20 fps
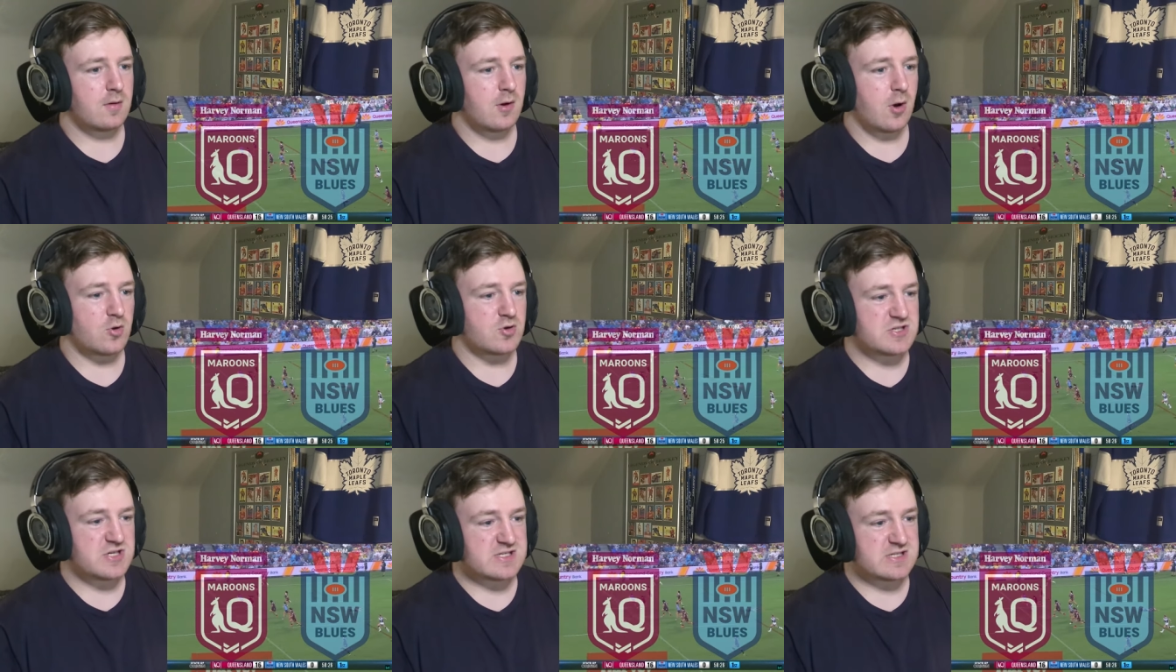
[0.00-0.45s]

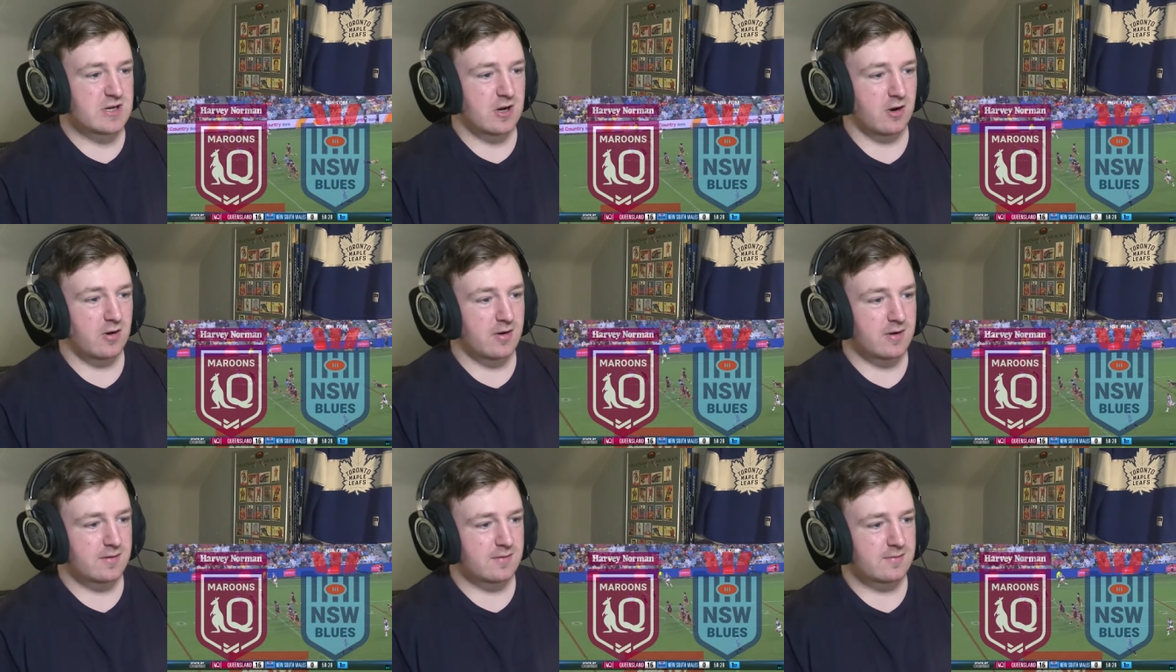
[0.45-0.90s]
Oh, she's
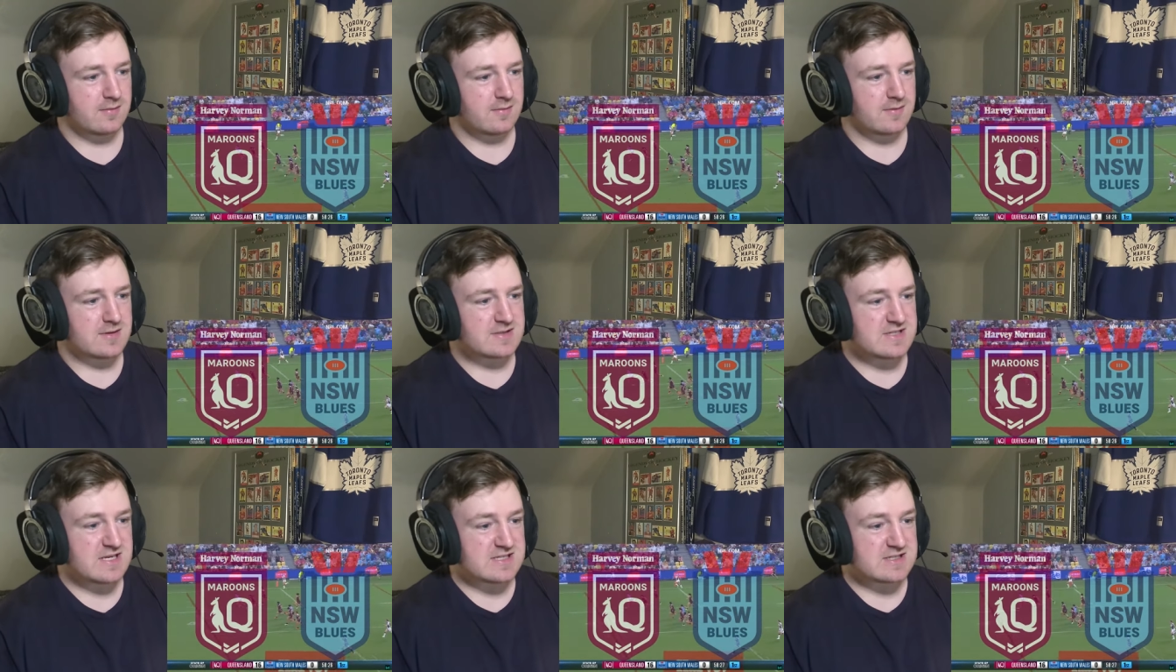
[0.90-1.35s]
gone.
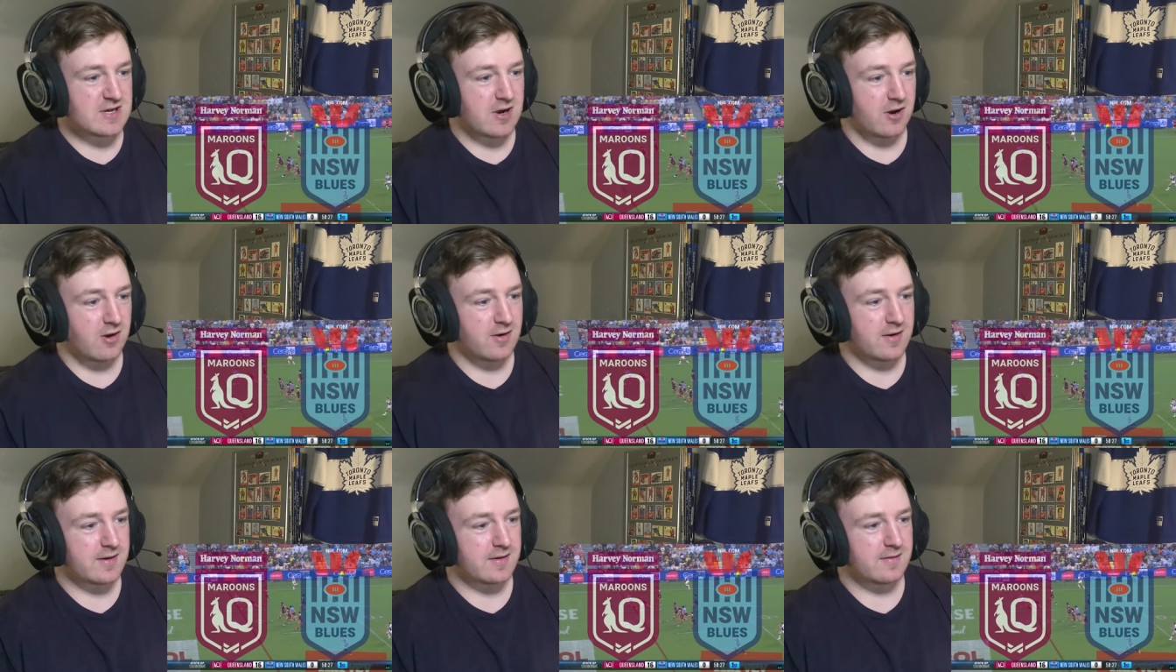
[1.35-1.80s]
She's
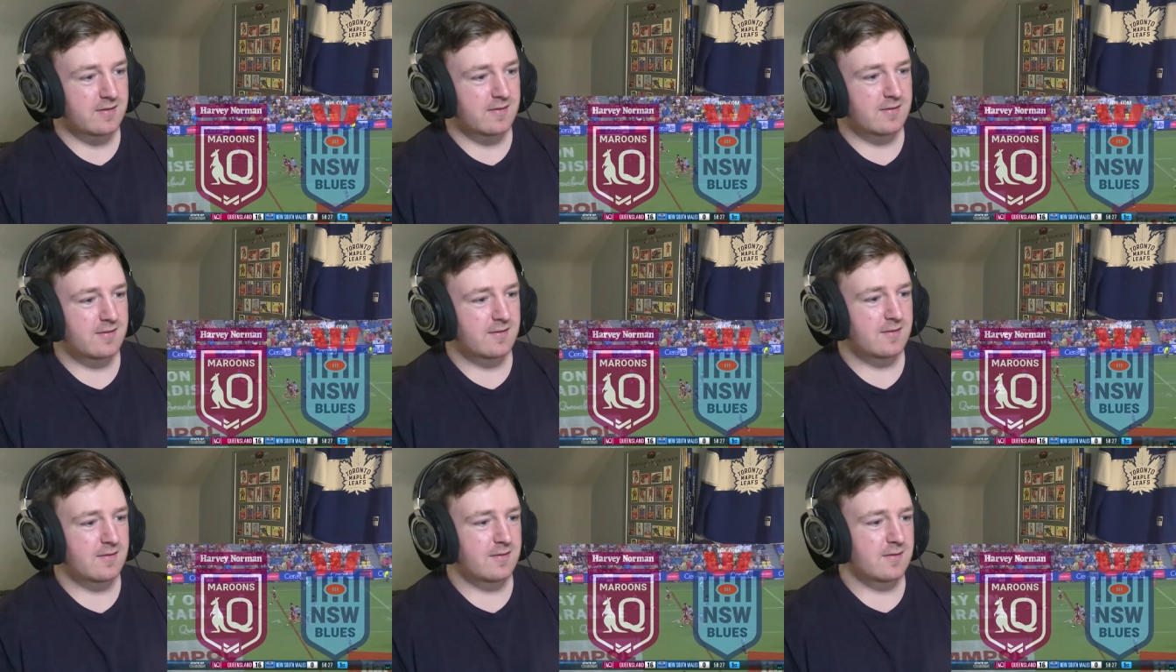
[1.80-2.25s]
gone.
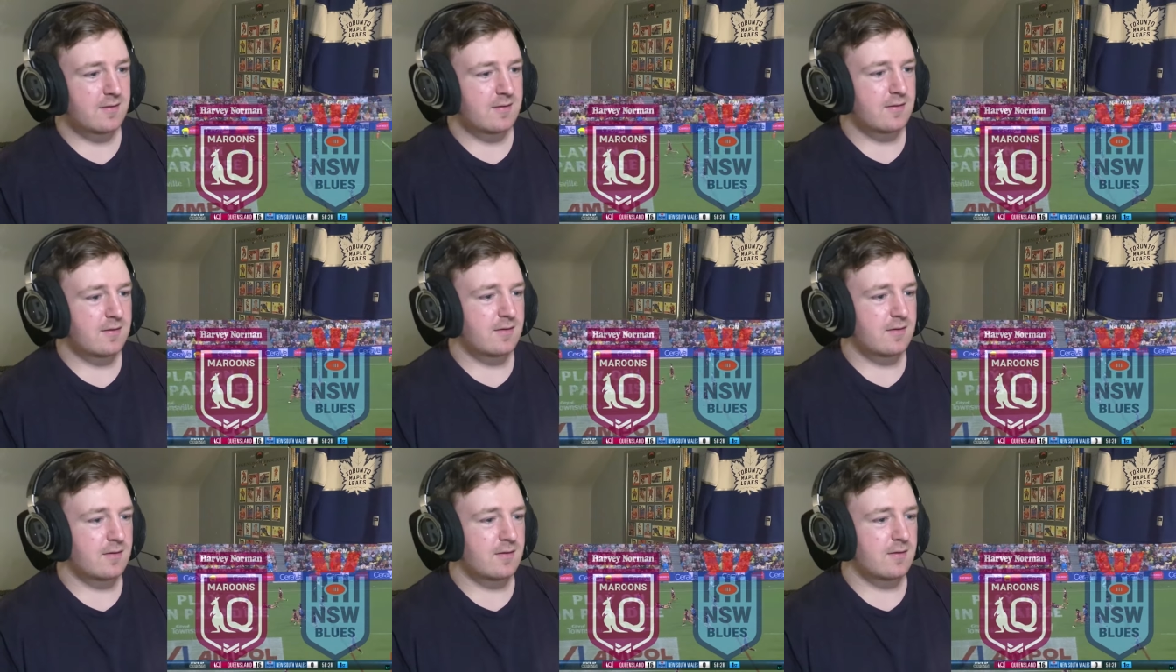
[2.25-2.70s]

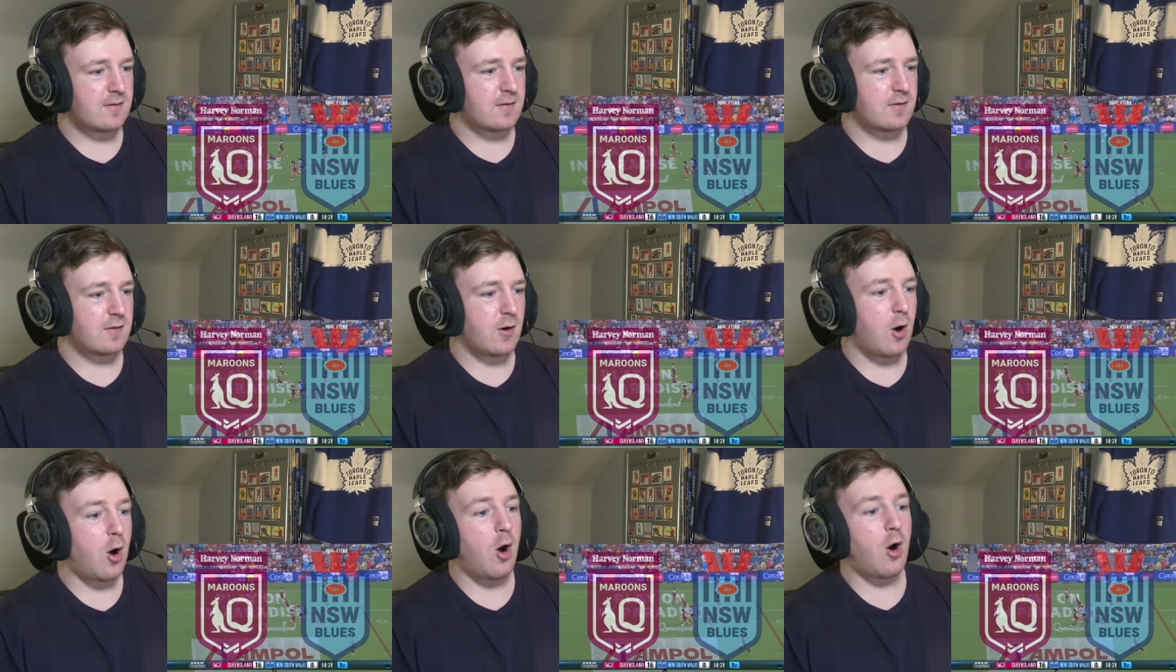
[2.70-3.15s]

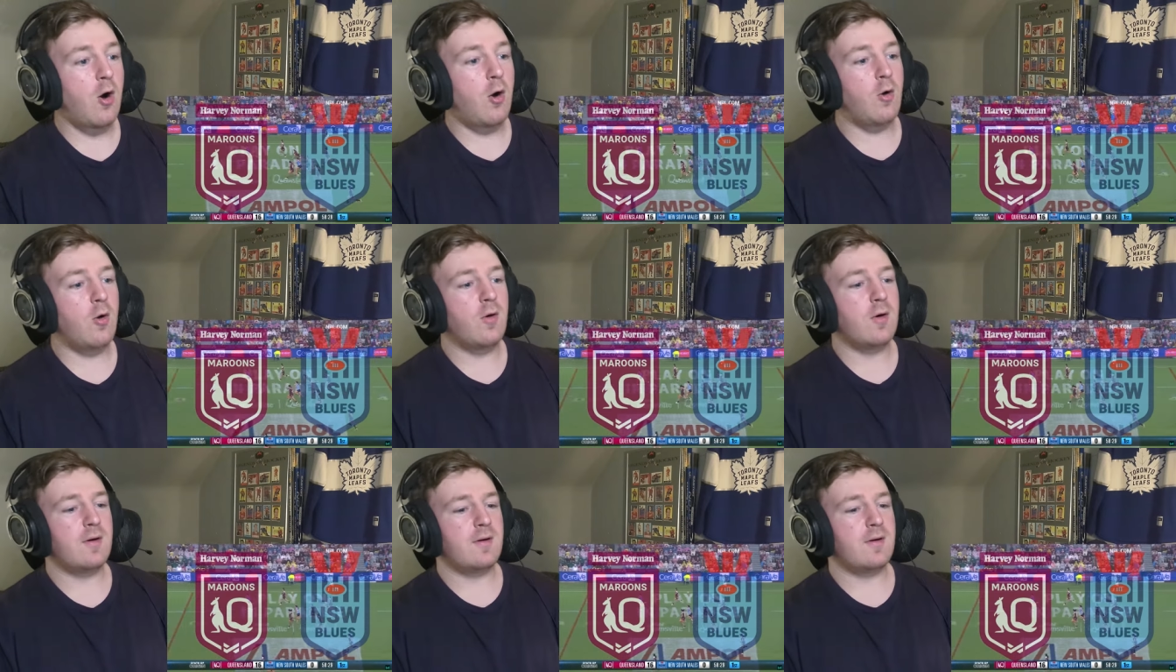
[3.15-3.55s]
Oh.